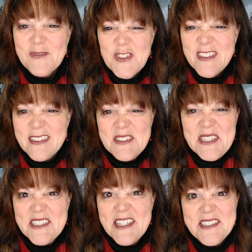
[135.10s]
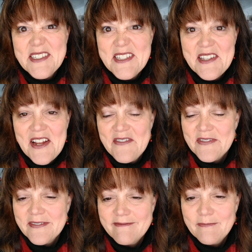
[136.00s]
just successes in
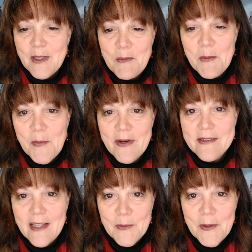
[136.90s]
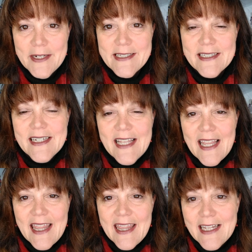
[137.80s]
life that people want to celebrate.
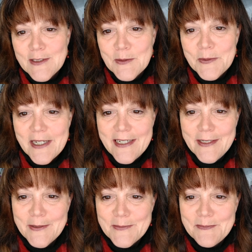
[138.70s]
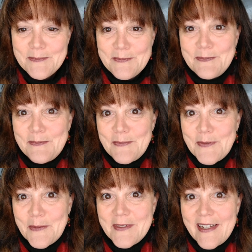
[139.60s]
That's what I do.
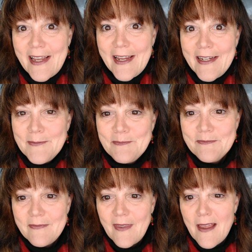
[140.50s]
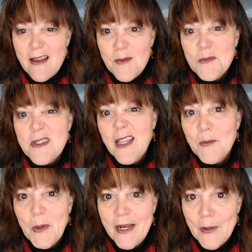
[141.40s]
So today, I'm
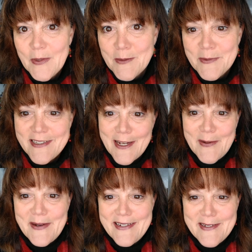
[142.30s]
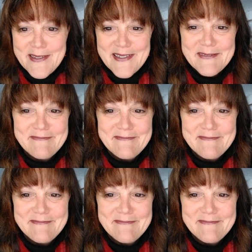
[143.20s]
celebrating Christmas decorations